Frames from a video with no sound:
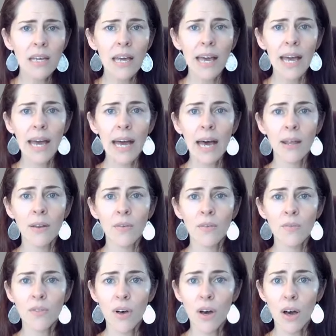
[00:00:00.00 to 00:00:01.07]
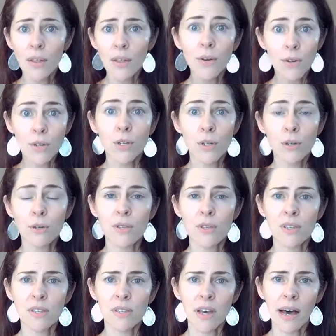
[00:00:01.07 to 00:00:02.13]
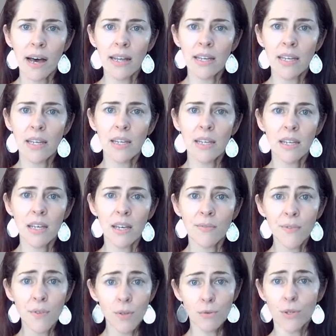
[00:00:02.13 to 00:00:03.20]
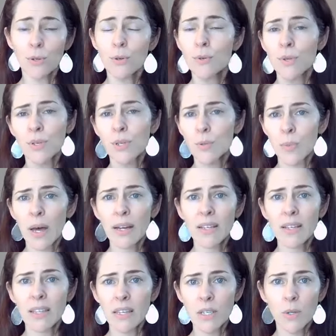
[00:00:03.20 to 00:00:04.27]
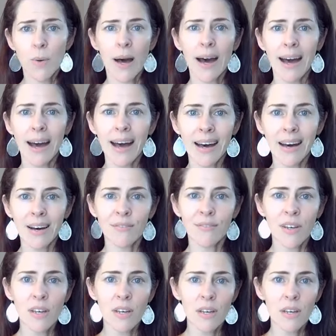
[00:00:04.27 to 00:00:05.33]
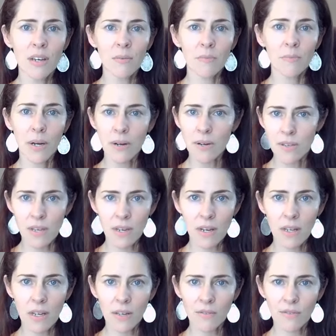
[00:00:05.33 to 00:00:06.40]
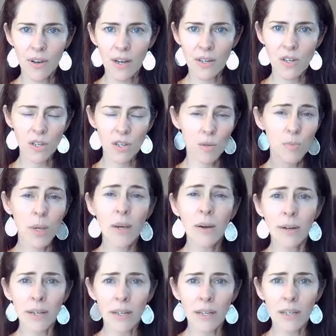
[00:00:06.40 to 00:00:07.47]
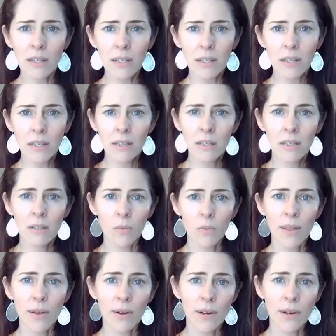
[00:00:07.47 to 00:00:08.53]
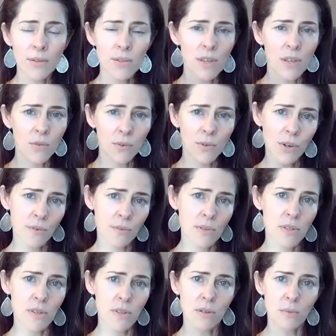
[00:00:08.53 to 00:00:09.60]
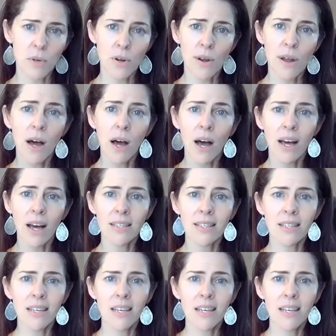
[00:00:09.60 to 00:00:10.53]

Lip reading: And the other good news is that if you do suspect that you have parasitic infections, period, whether it's central nervous system or not,